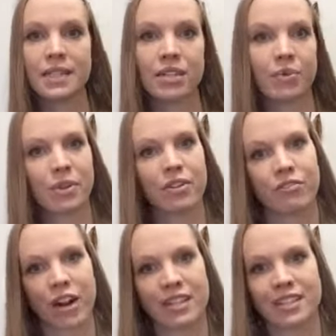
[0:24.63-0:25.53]
dinner with your
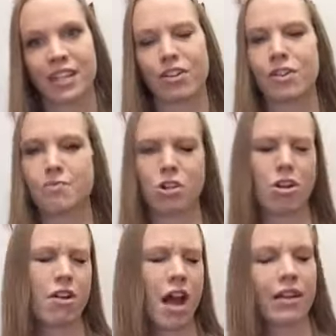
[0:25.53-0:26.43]
friends, that you're
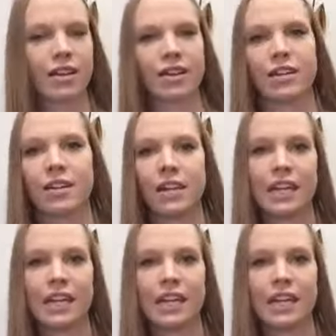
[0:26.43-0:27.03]
you're not going to